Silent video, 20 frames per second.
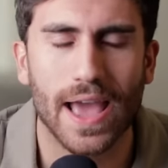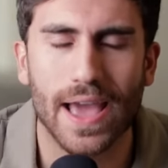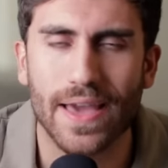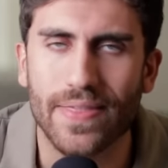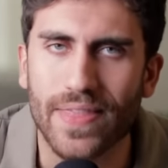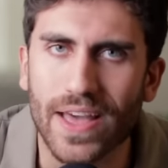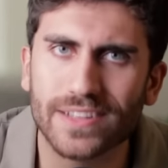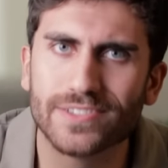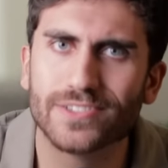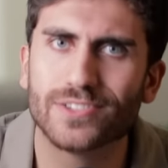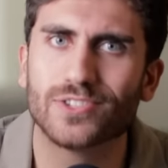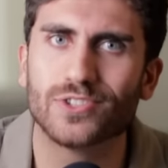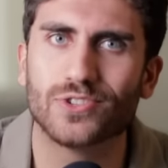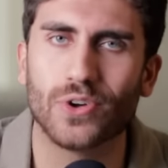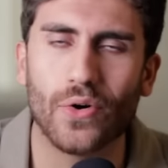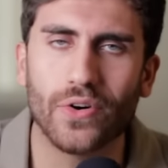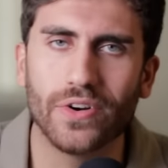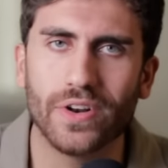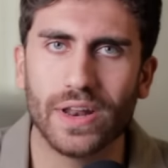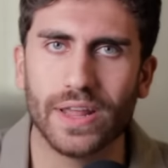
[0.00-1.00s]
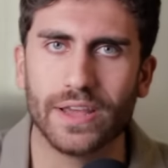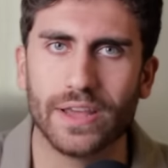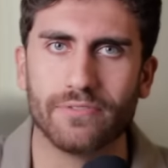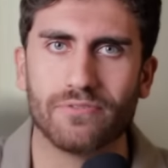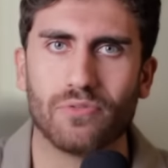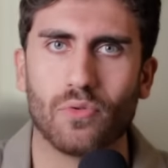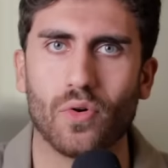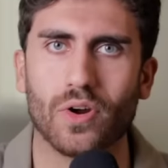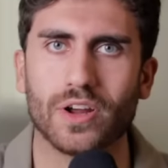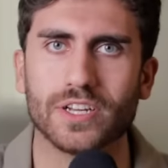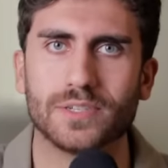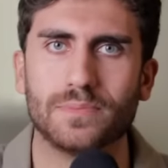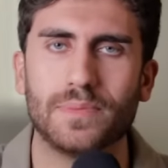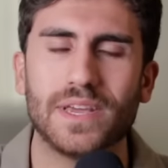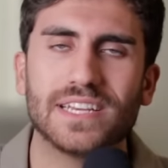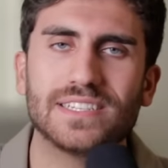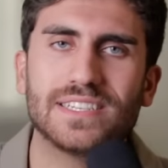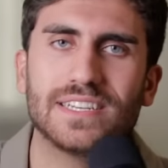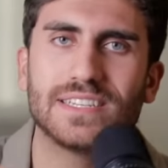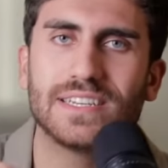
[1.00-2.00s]
And that's startling for us
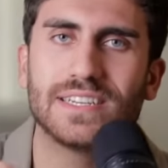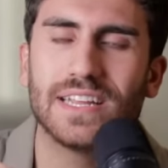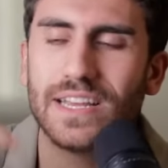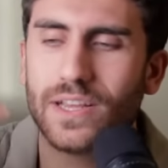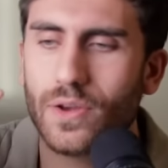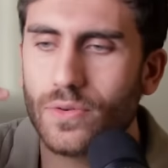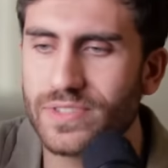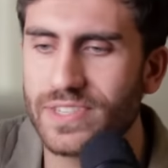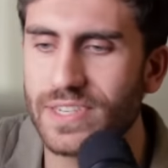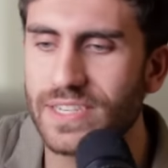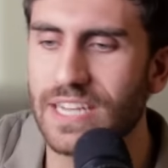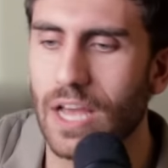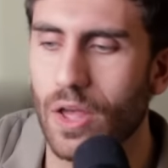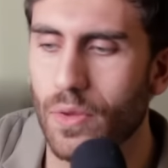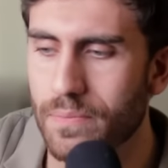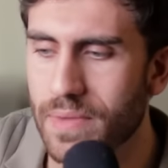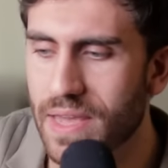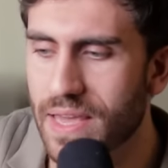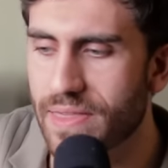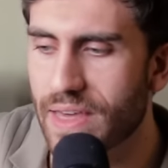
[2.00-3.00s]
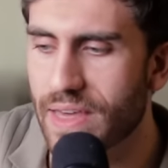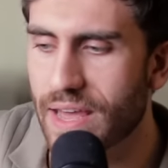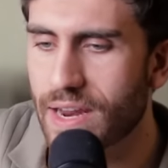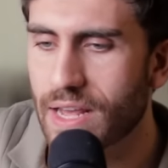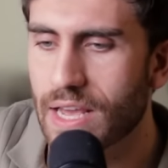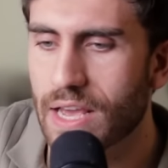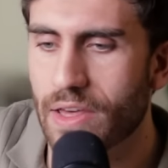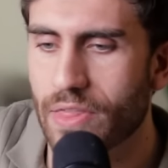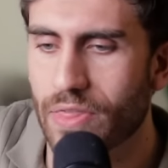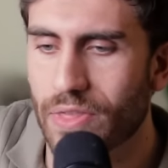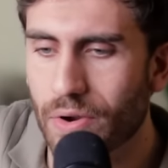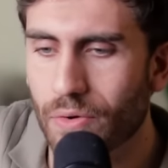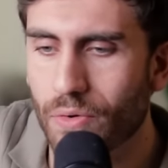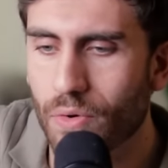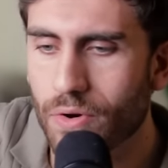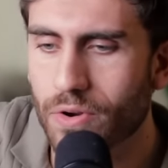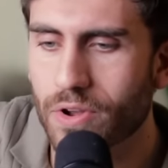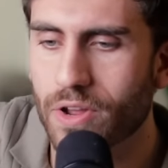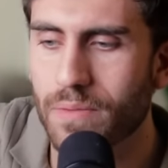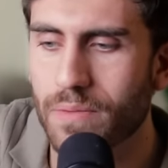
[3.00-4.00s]
because it, it goes to tell me that there
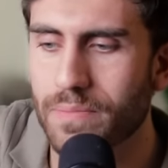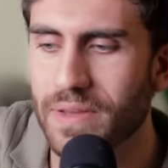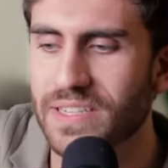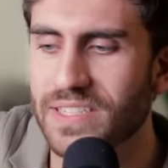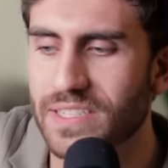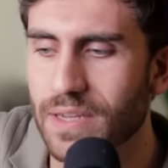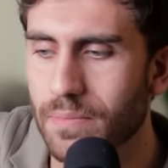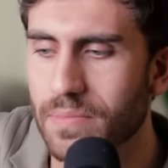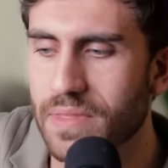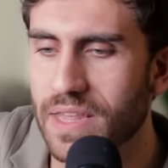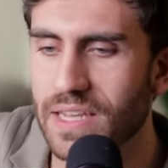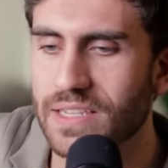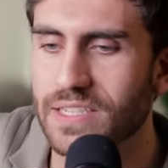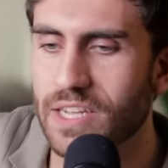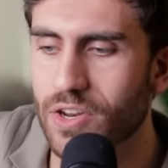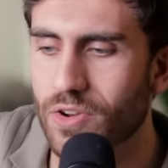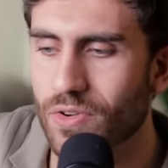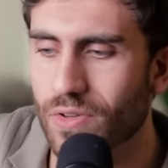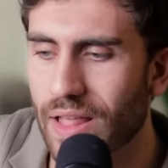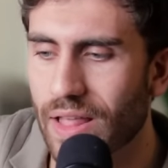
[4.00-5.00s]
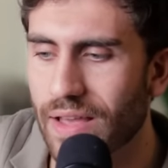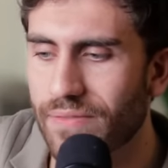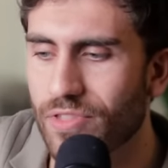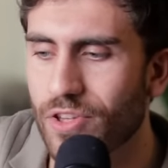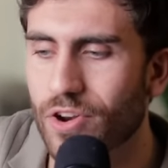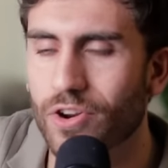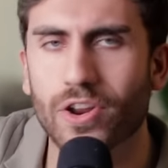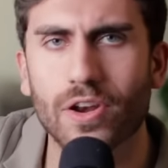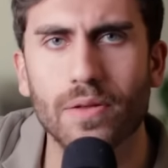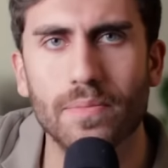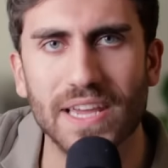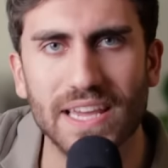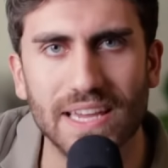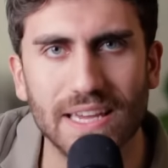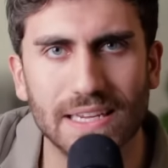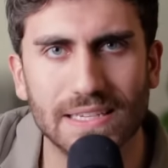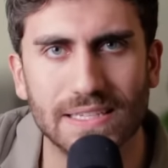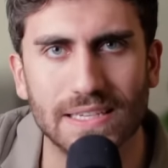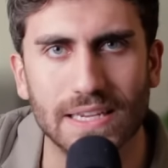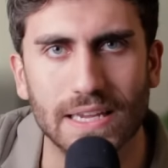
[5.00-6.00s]
are going to be some things in your life that are going to be
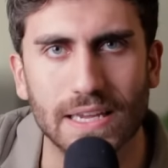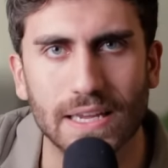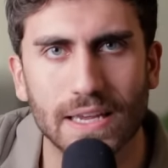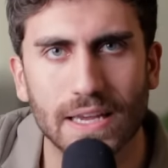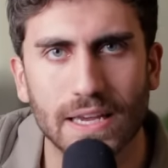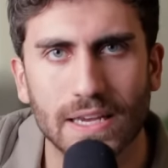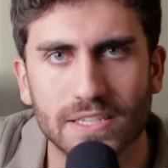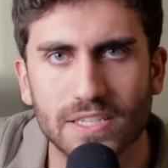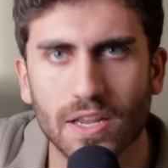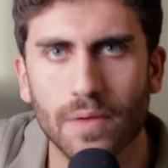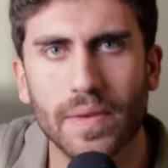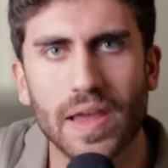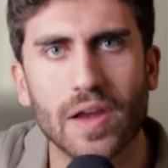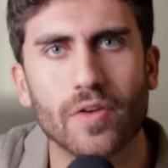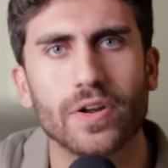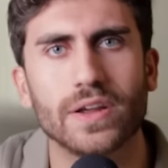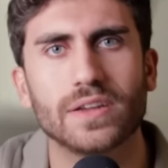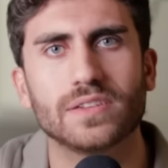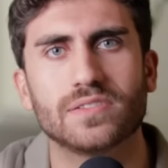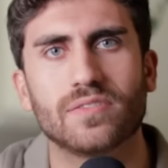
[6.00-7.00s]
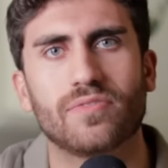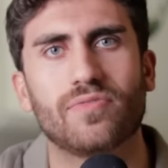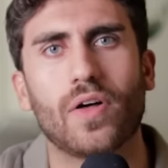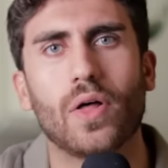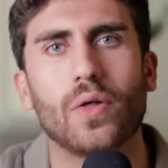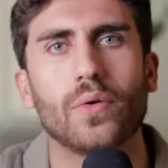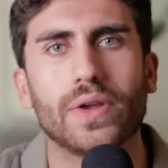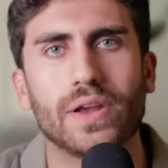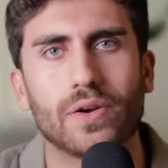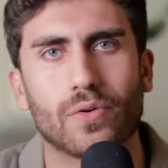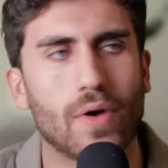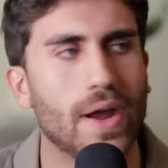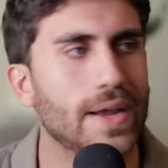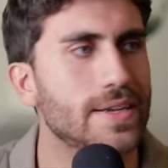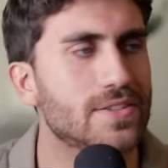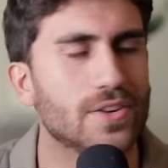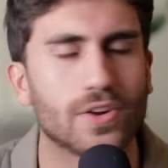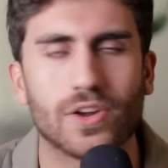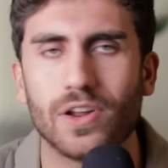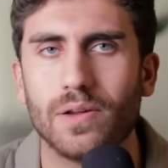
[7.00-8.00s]
easy. Some areas of following
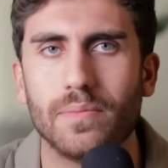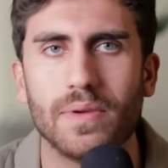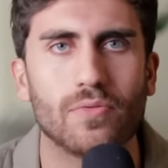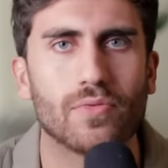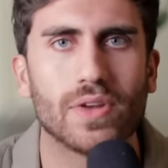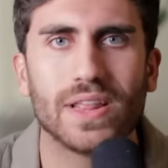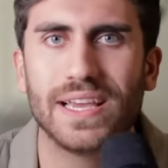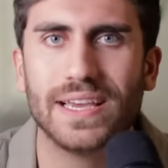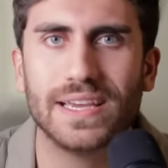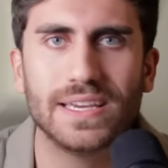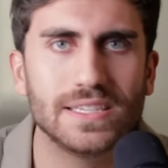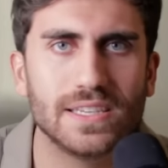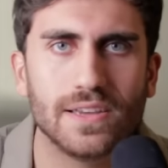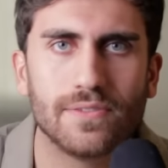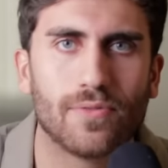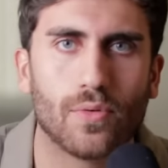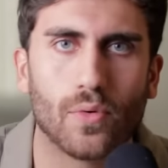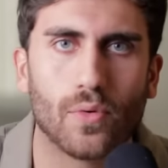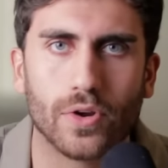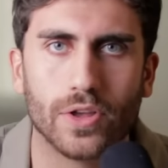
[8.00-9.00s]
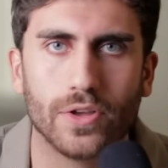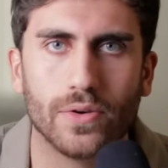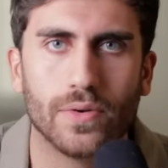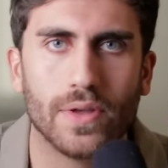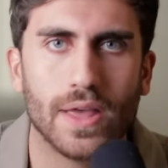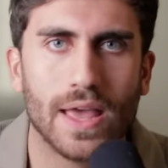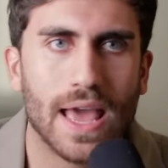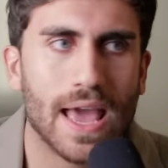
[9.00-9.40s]
Christ are going to be really easy for you.